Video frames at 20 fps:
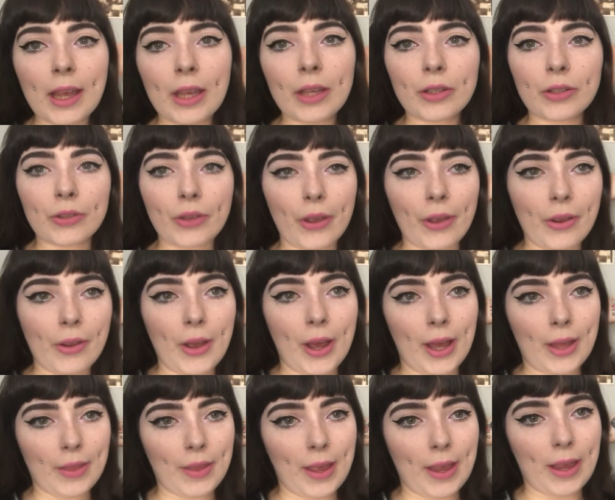So I
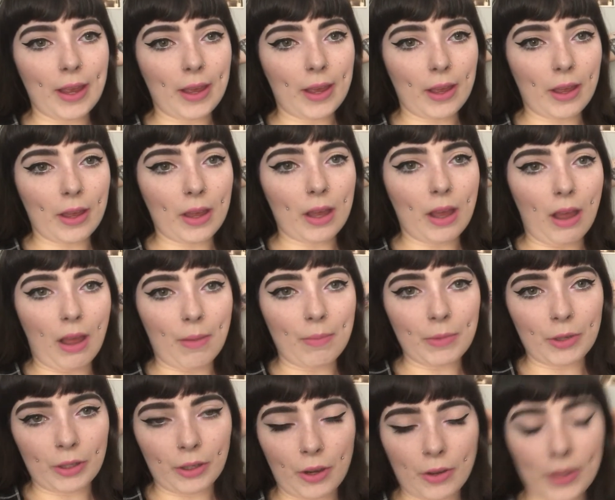think I'm
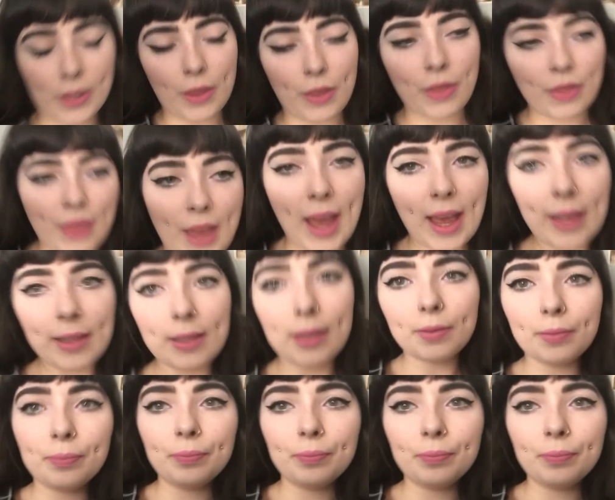going to go to that.